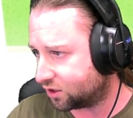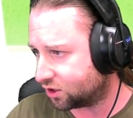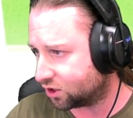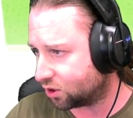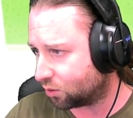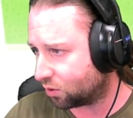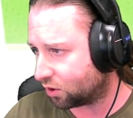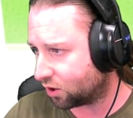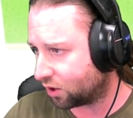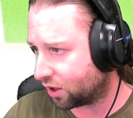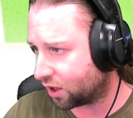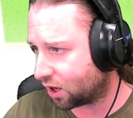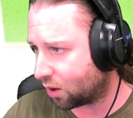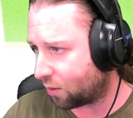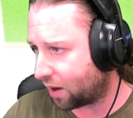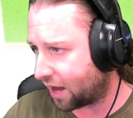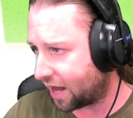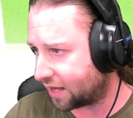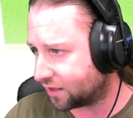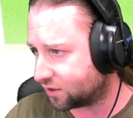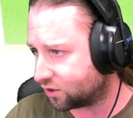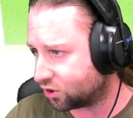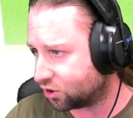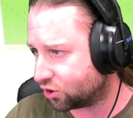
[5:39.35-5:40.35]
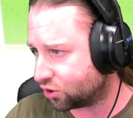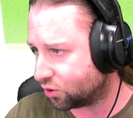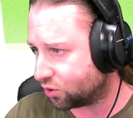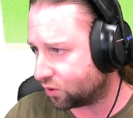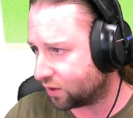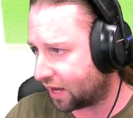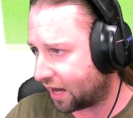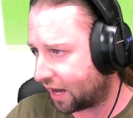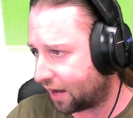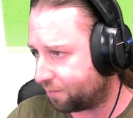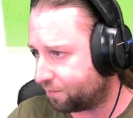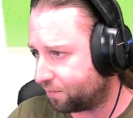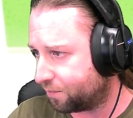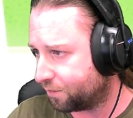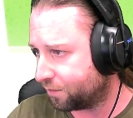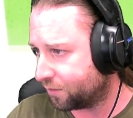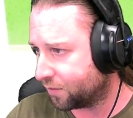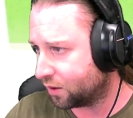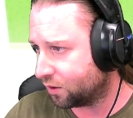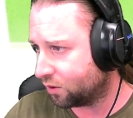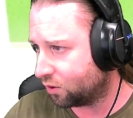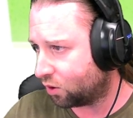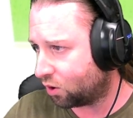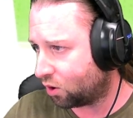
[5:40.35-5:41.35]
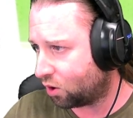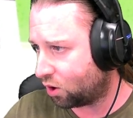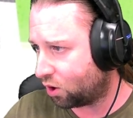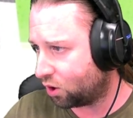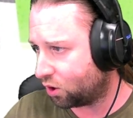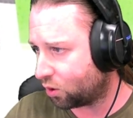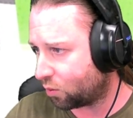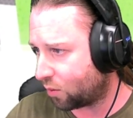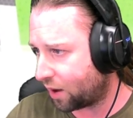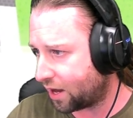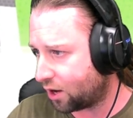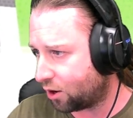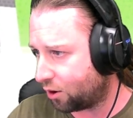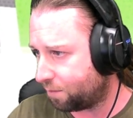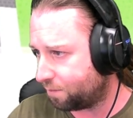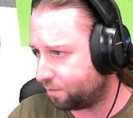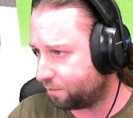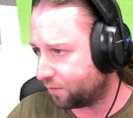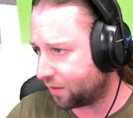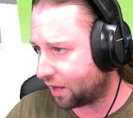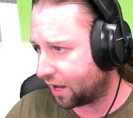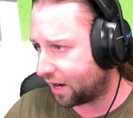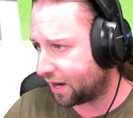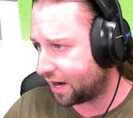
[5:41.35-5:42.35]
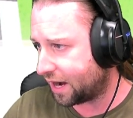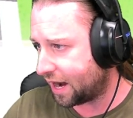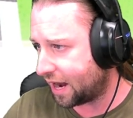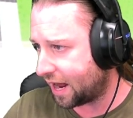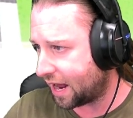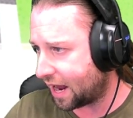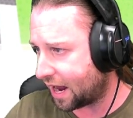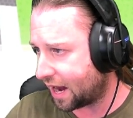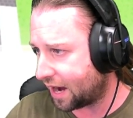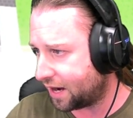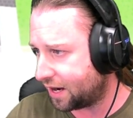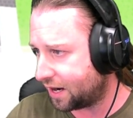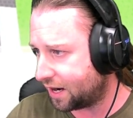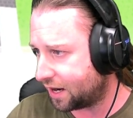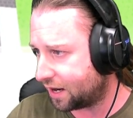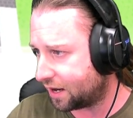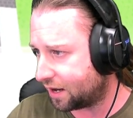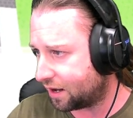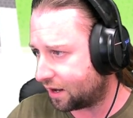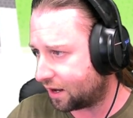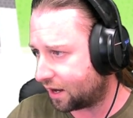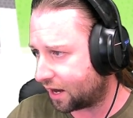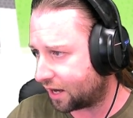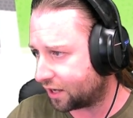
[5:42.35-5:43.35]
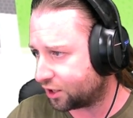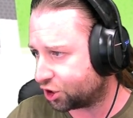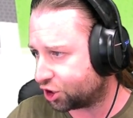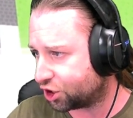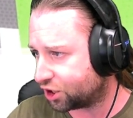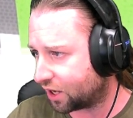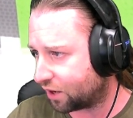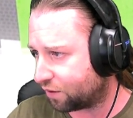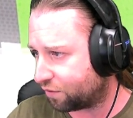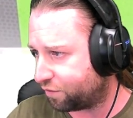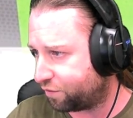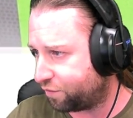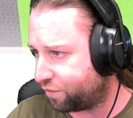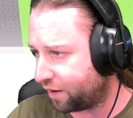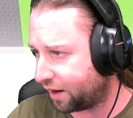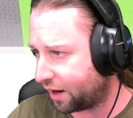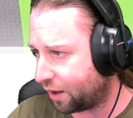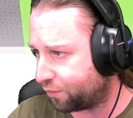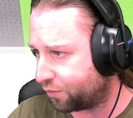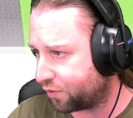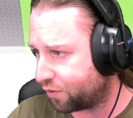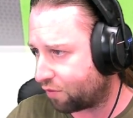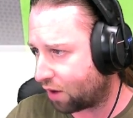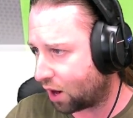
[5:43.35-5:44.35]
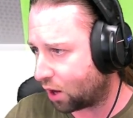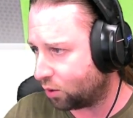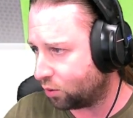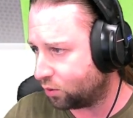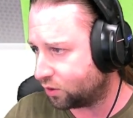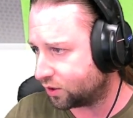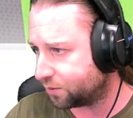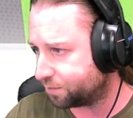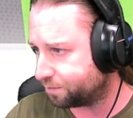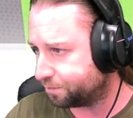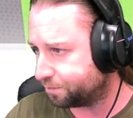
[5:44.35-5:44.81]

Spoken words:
So we're going to go ahead and do that all the way up, and then I shall fill up the road,